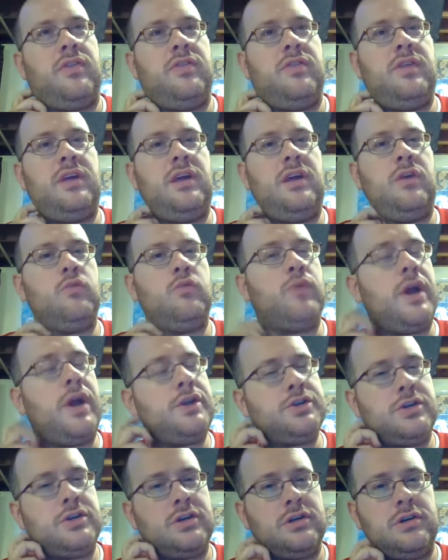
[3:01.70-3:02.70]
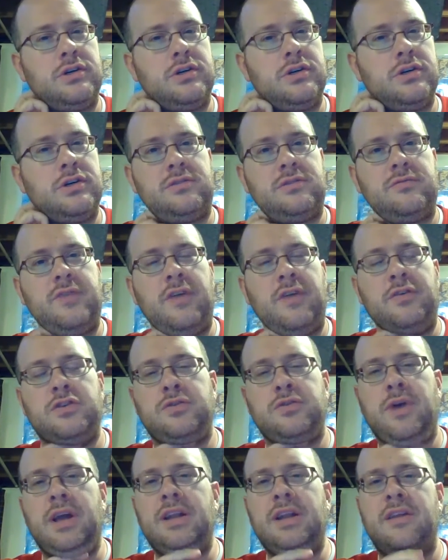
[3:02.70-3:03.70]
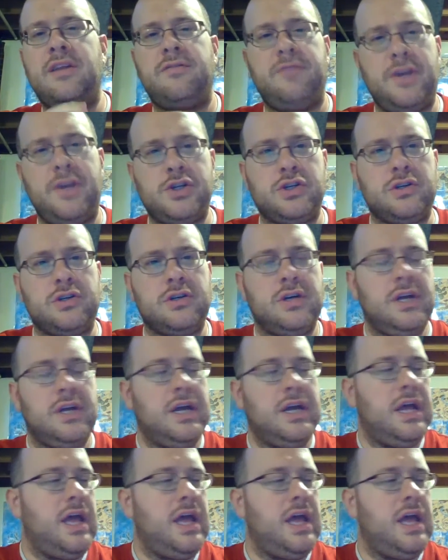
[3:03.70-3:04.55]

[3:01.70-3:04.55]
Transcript: the Ranger's favorite terrain feature.